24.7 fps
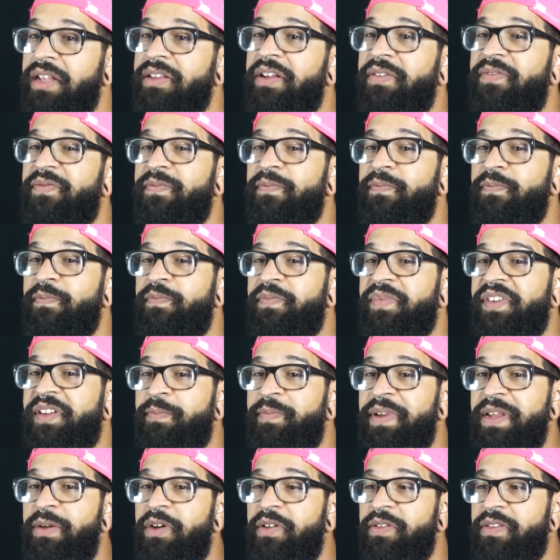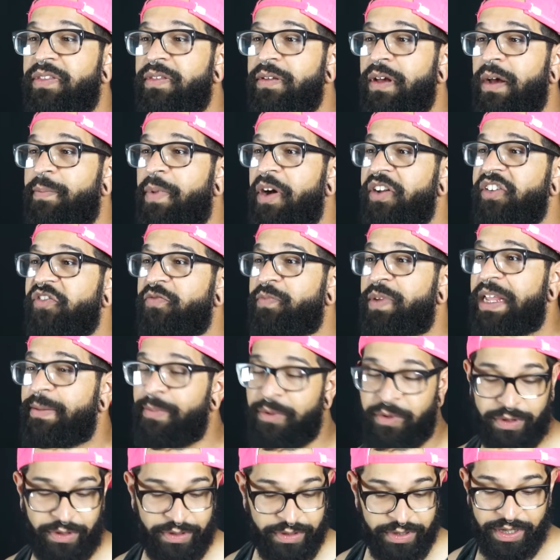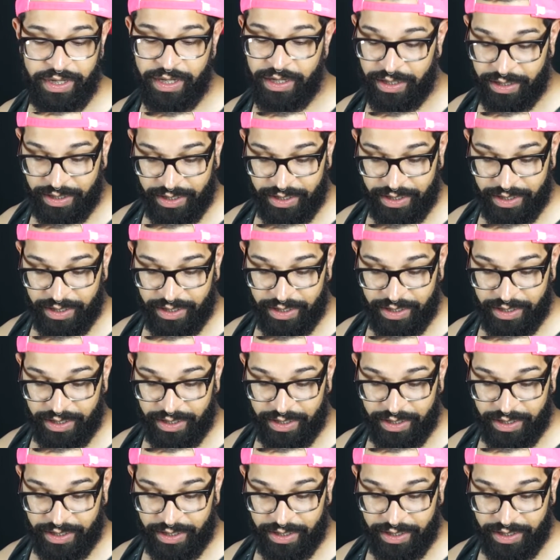to be with a bunch of people